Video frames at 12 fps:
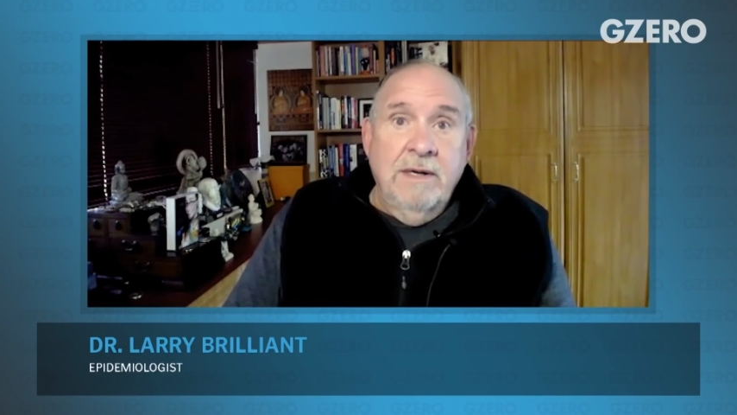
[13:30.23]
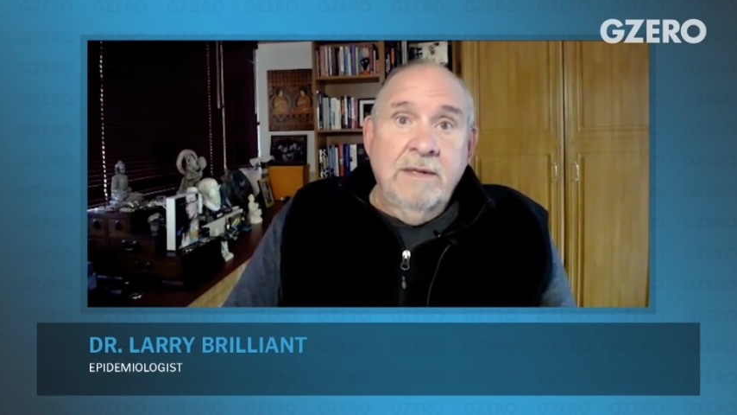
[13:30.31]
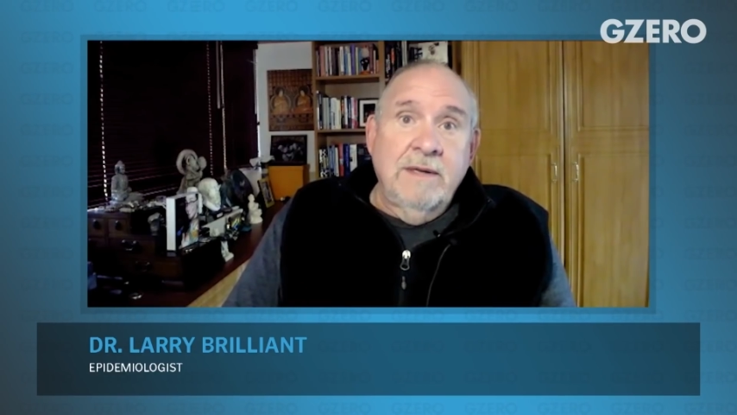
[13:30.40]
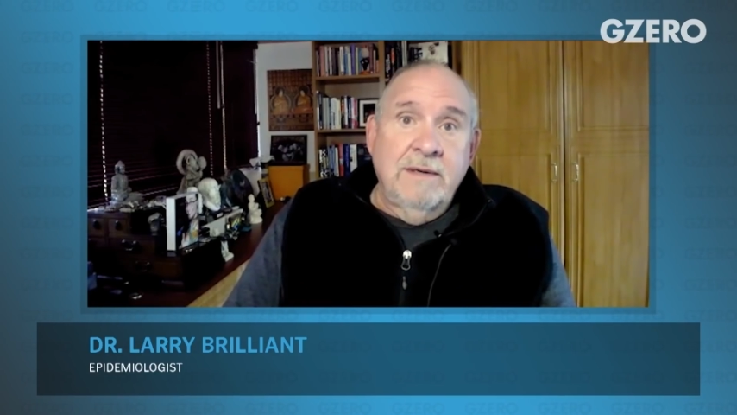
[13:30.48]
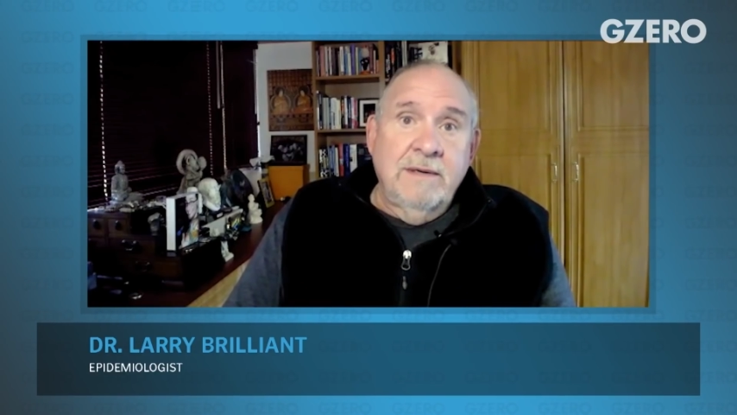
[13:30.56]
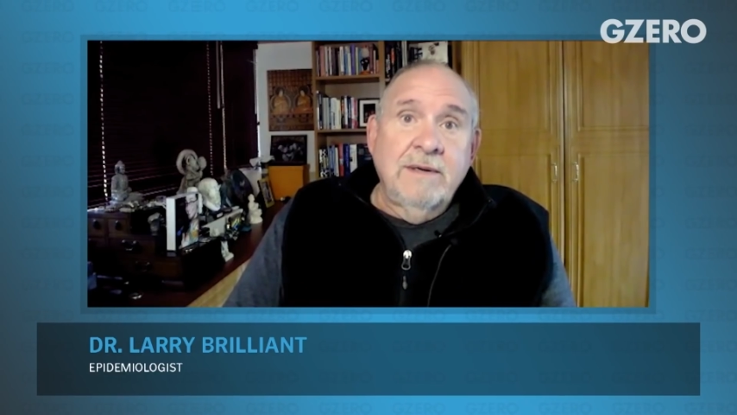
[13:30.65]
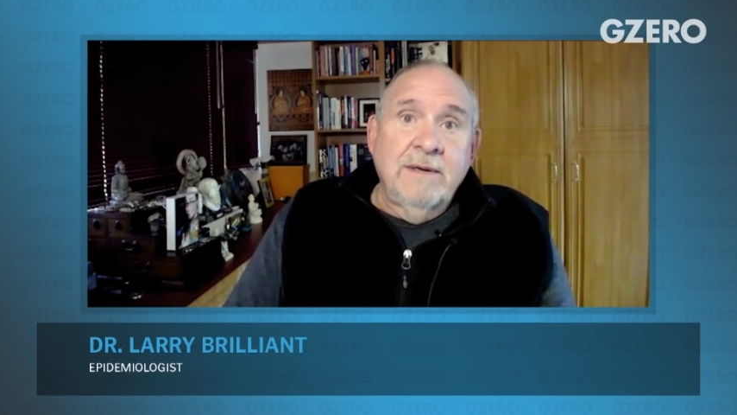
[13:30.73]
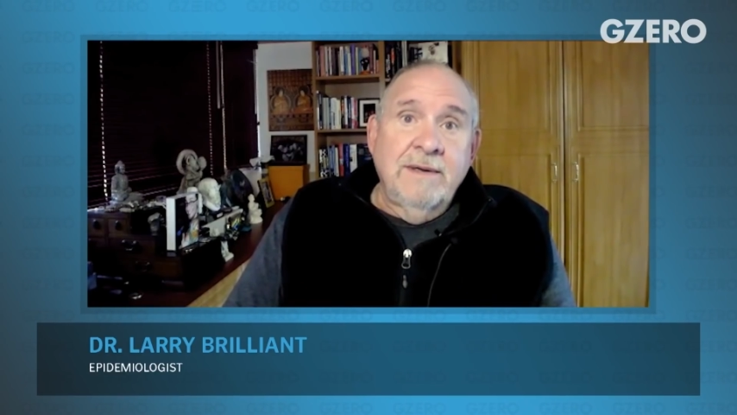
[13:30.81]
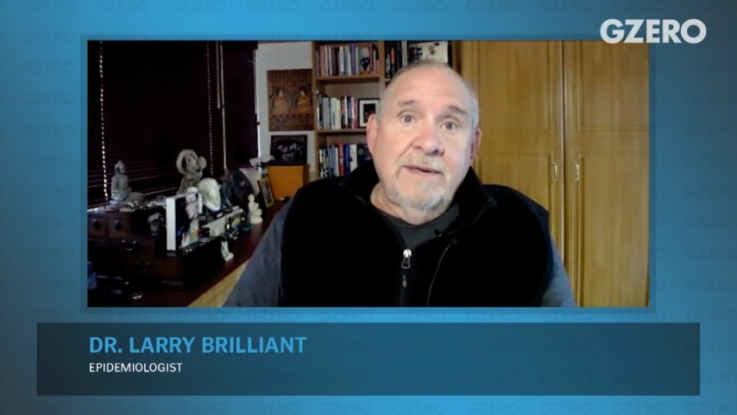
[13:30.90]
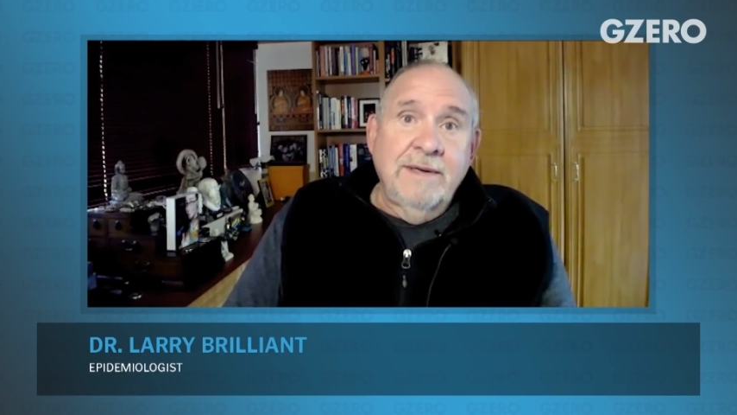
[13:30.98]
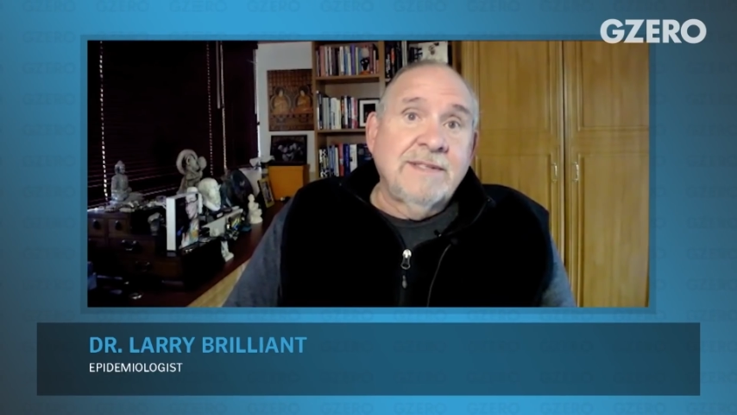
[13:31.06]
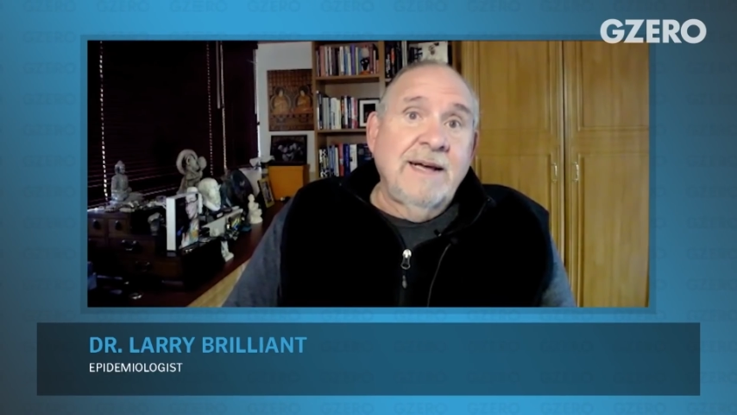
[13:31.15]
and then
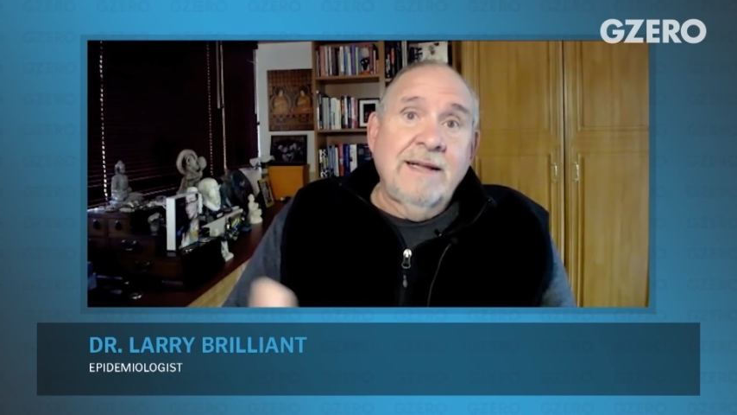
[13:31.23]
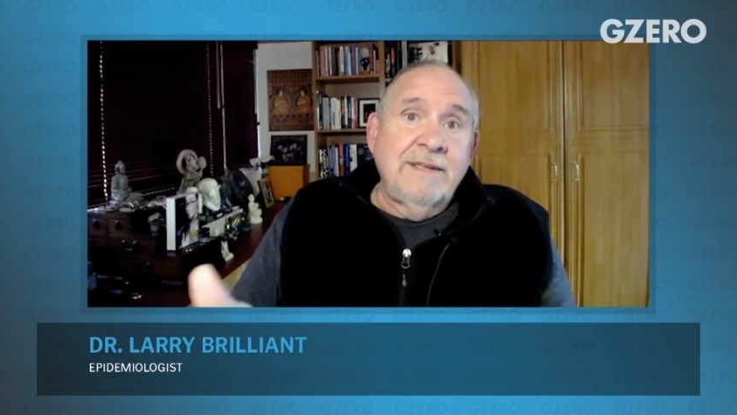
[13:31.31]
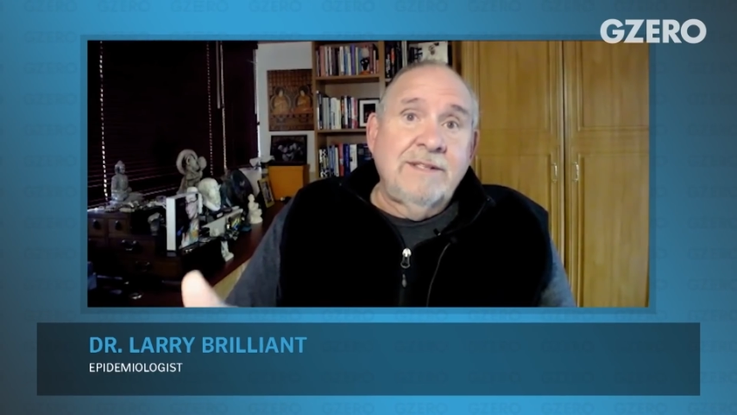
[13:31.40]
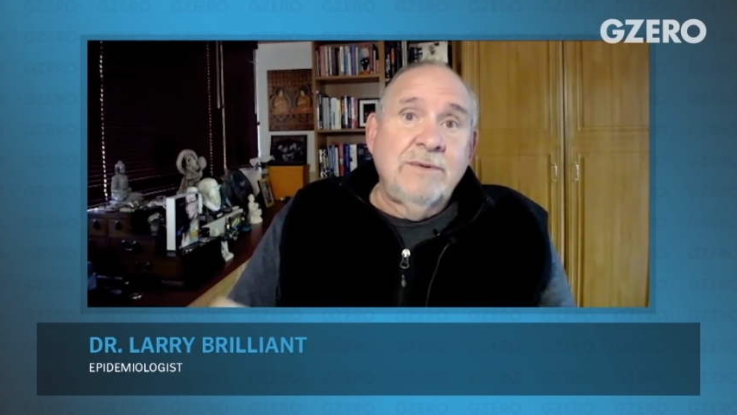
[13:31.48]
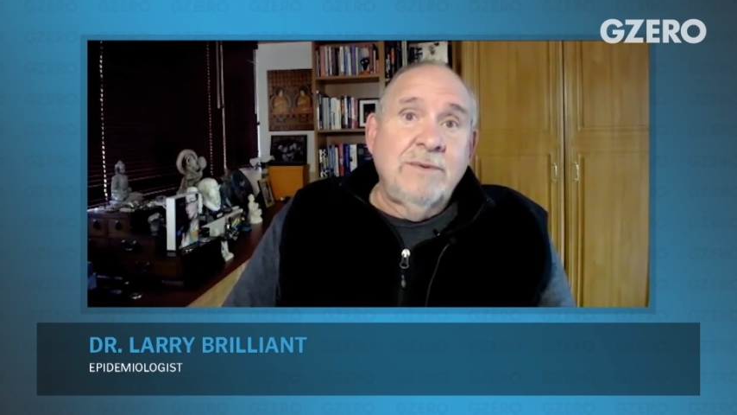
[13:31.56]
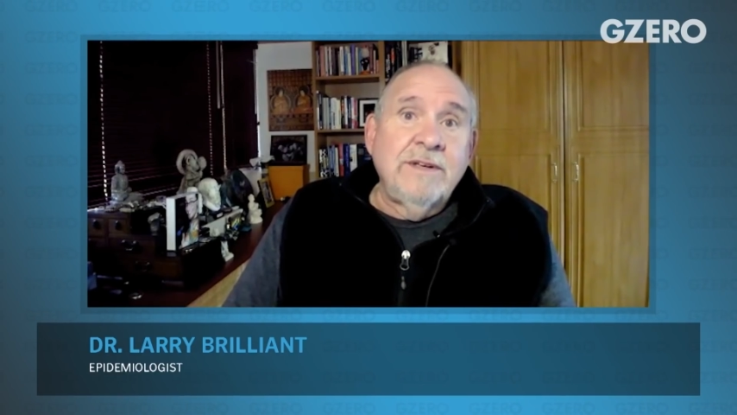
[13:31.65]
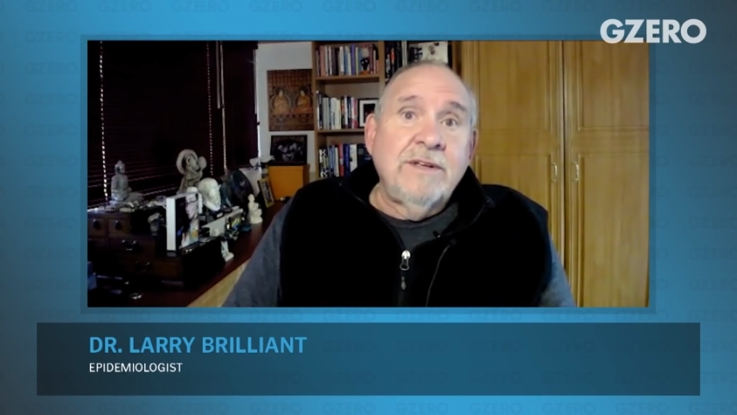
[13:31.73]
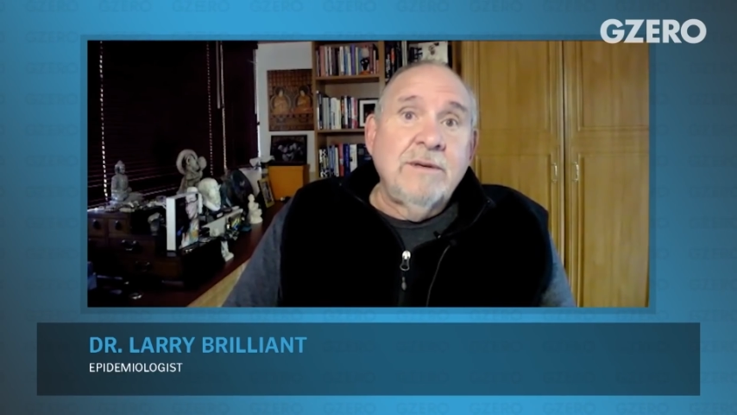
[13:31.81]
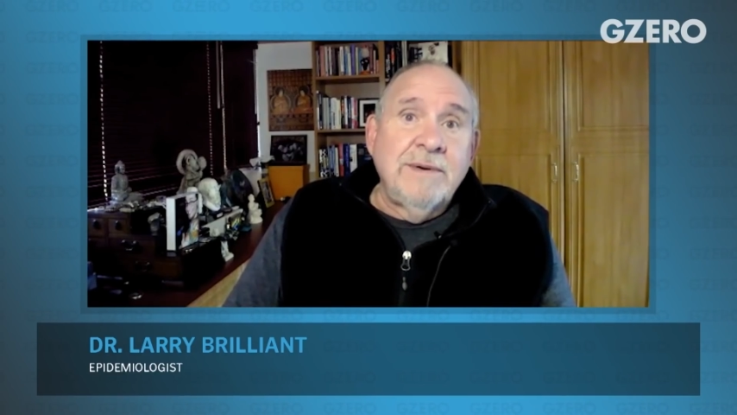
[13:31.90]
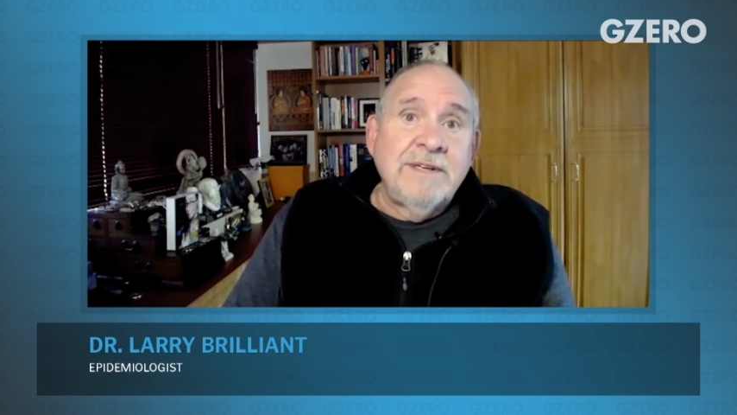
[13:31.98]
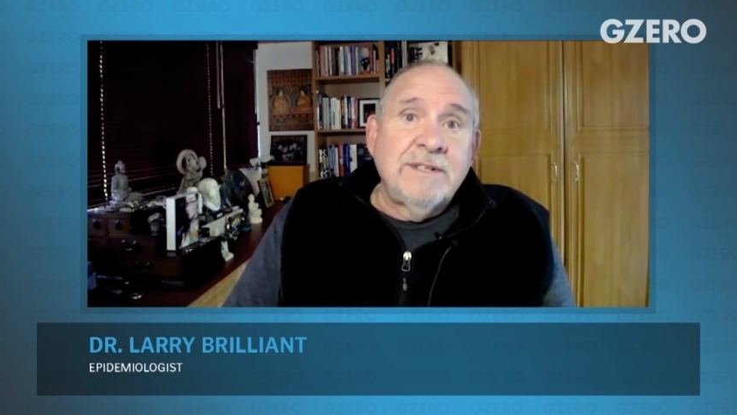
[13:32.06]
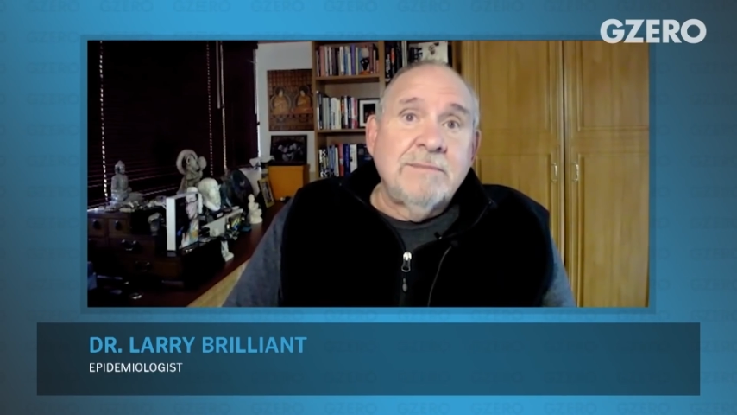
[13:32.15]
exactly two
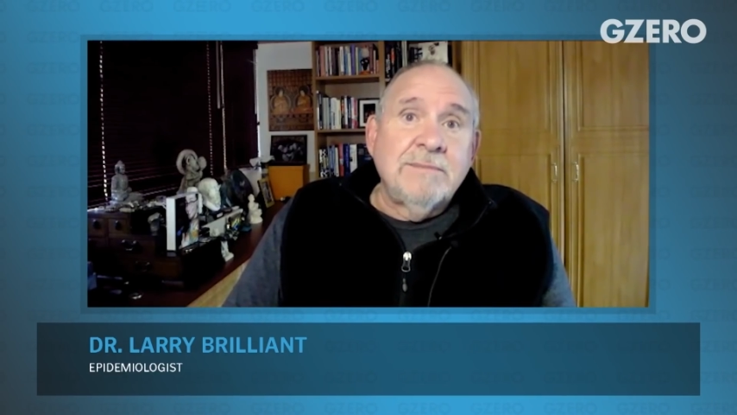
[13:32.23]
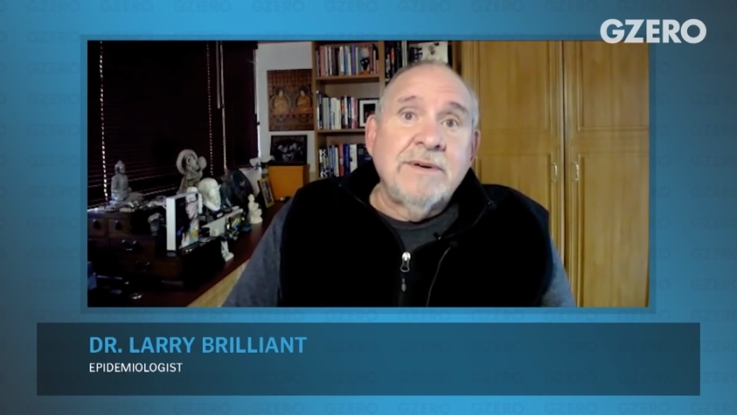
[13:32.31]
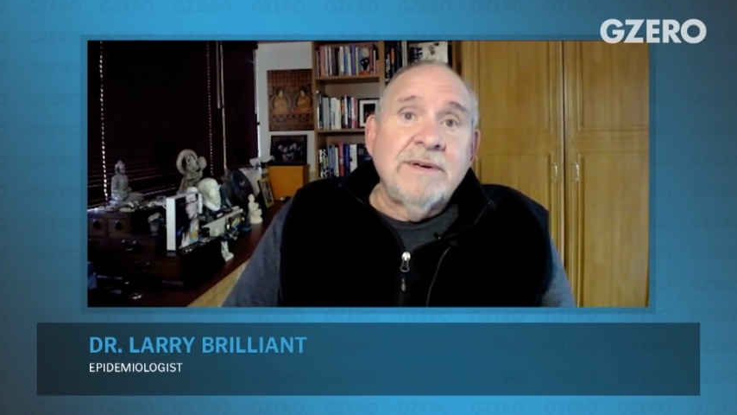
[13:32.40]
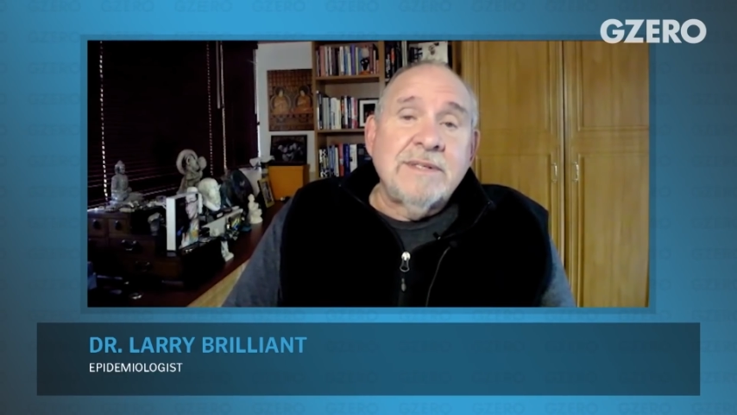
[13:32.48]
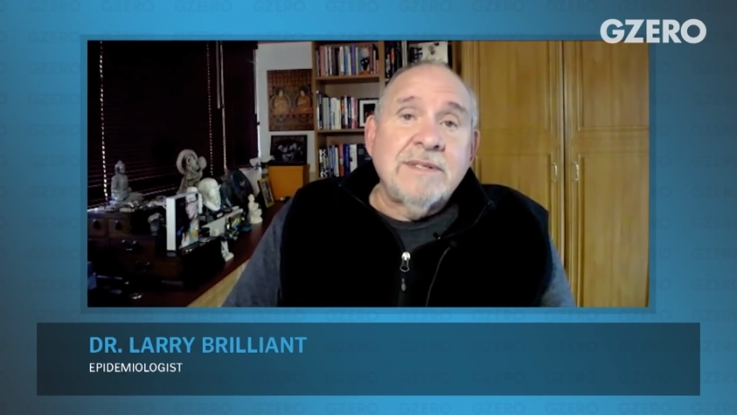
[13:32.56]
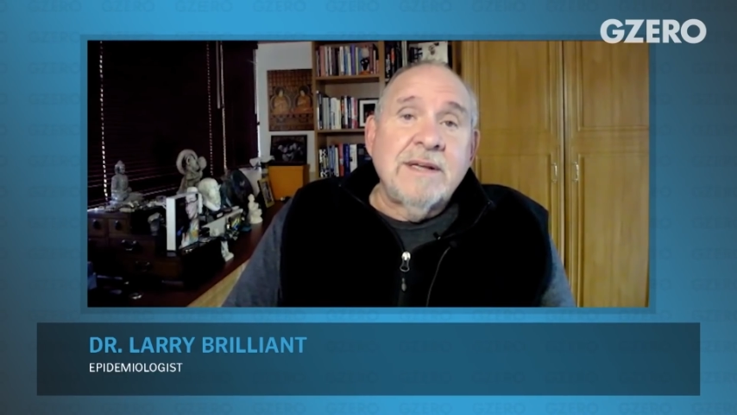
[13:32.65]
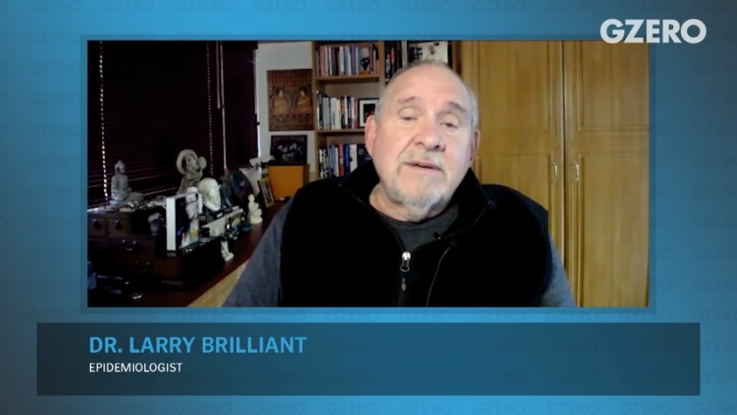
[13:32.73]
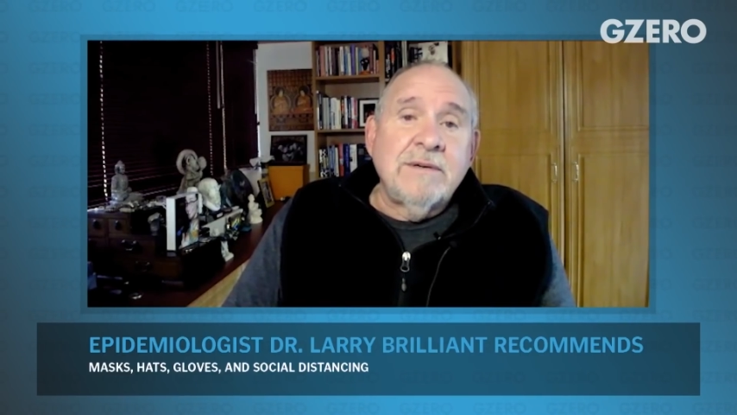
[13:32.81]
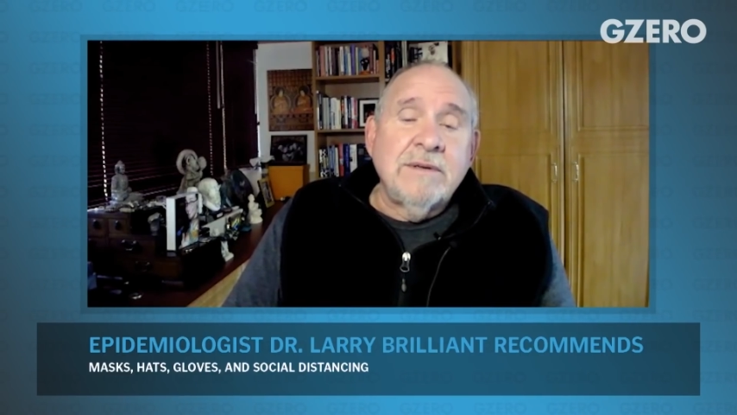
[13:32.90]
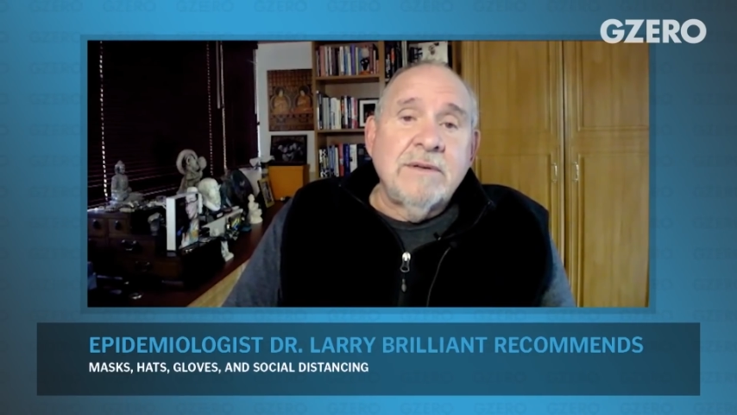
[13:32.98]
incubation periods later,